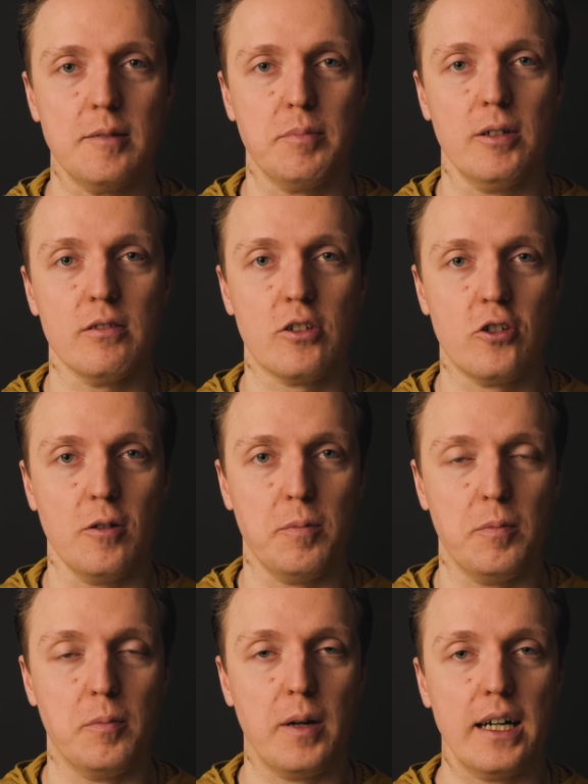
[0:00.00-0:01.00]
about
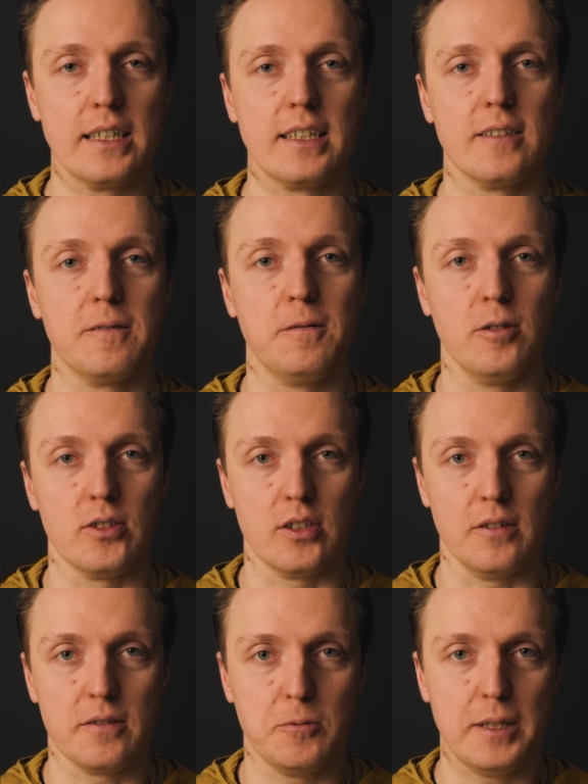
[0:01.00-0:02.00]
job market for
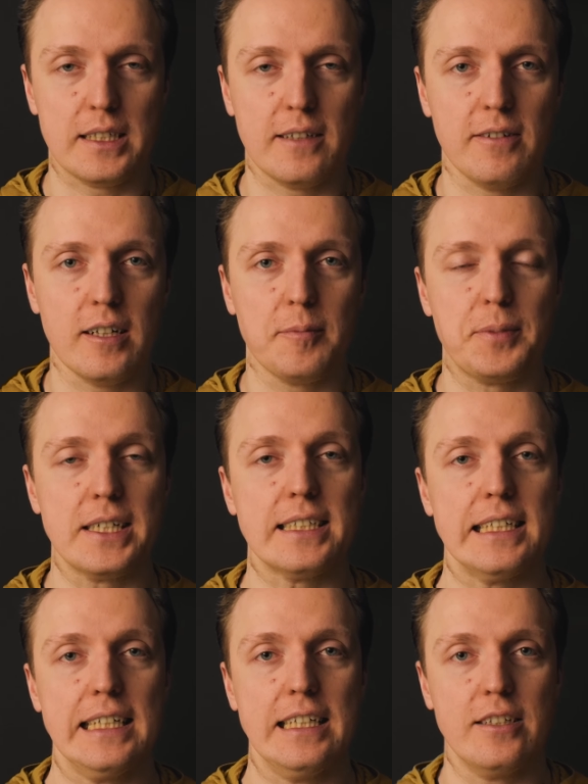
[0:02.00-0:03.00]
software
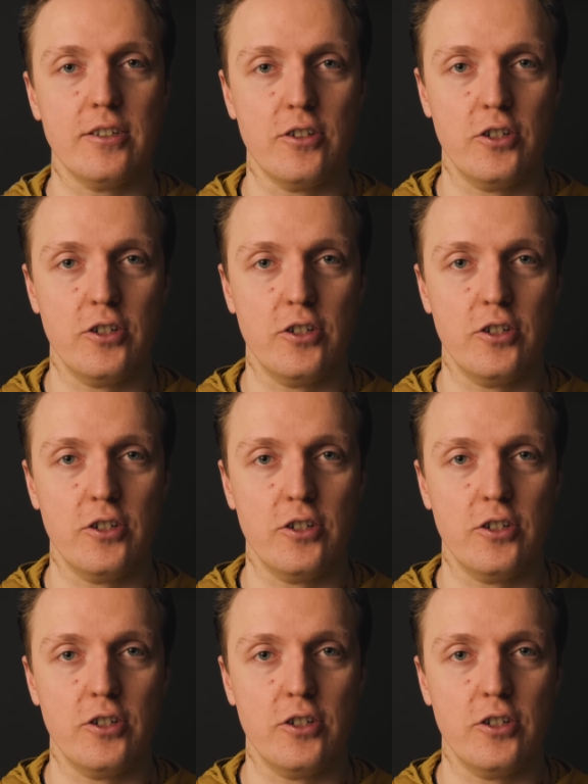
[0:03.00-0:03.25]
developers in